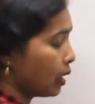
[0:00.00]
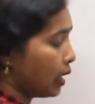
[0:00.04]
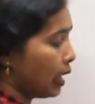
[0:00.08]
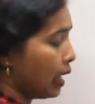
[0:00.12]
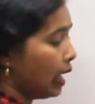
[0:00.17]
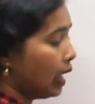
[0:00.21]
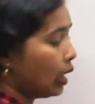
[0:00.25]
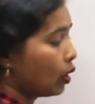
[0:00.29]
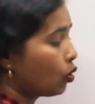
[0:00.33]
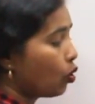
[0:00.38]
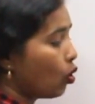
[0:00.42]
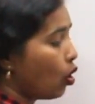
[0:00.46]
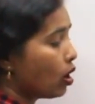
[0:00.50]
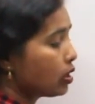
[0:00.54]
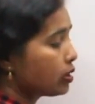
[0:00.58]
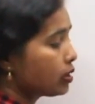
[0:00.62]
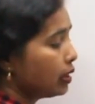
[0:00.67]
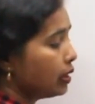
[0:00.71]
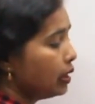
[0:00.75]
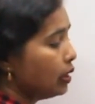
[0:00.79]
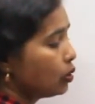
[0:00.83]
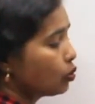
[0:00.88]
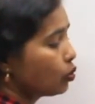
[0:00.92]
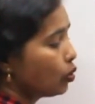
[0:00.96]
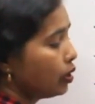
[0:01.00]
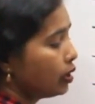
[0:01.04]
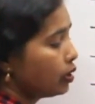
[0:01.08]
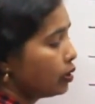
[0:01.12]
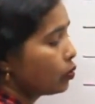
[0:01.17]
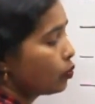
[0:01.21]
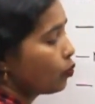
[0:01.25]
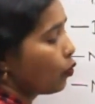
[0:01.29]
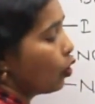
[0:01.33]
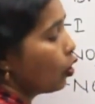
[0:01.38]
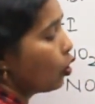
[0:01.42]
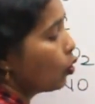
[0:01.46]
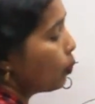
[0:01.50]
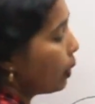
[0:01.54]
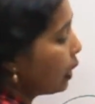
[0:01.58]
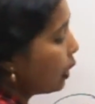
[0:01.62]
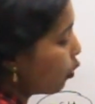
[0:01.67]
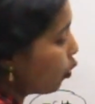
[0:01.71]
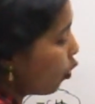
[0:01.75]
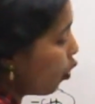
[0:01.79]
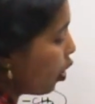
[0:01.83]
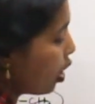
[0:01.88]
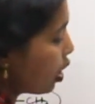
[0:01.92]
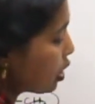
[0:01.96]
alkoxy, so it is followed
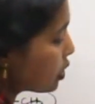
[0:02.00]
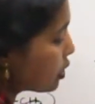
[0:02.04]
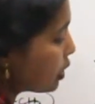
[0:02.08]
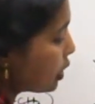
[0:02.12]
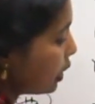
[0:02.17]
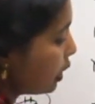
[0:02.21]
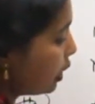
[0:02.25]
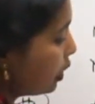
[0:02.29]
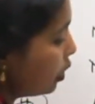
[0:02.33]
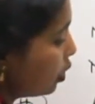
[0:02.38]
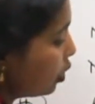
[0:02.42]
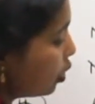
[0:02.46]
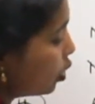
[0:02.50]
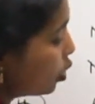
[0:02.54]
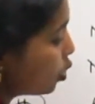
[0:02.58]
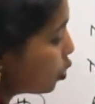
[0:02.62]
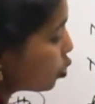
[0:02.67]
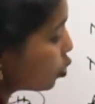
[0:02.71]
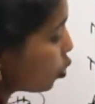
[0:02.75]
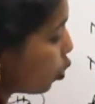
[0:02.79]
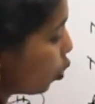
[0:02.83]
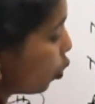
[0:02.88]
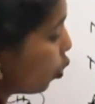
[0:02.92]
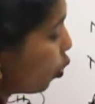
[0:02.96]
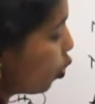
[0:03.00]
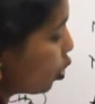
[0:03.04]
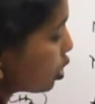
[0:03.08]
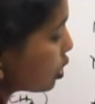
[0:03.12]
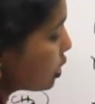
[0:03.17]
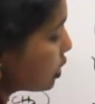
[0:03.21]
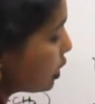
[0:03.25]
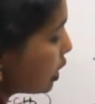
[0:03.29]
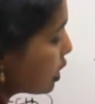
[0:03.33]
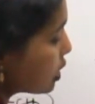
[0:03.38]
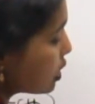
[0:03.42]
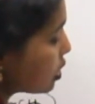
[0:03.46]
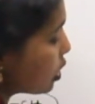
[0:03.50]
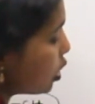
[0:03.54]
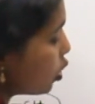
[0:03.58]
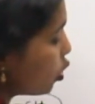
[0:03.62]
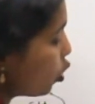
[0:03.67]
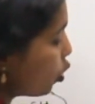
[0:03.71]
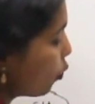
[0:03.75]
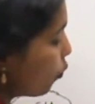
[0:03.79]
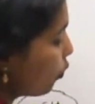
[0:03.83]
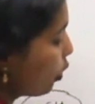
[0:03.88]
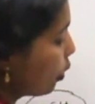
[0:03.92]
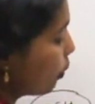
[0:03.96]
by oxy, so OCH3
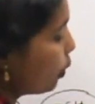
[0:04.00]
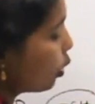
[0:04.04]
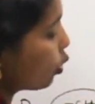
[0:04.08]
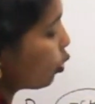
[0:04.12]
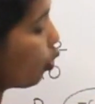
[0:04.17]
group will be